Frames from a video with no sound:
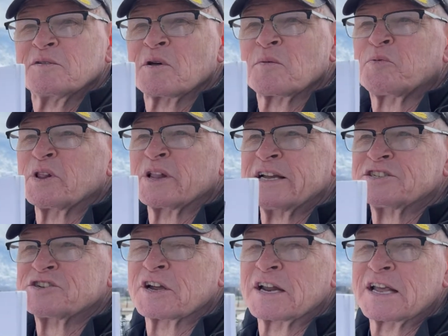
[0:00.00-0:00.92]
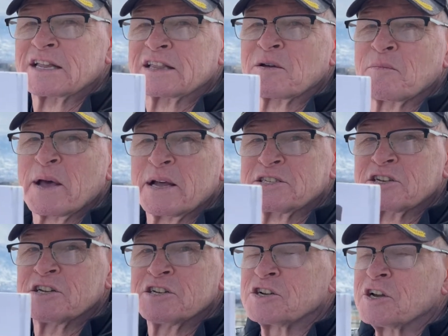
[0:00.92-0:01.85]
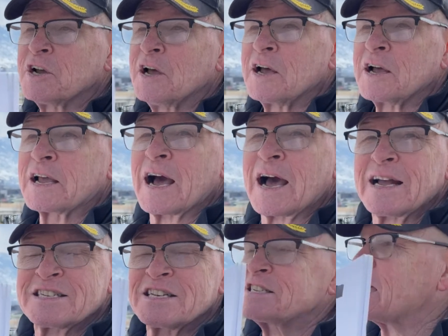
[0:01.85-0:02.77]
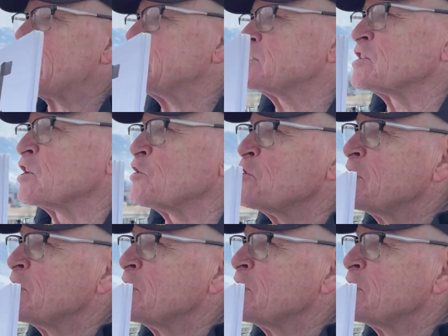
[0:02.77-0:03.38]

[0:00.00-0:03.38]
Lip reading: the police are going to get the message. Gosh, these guys learned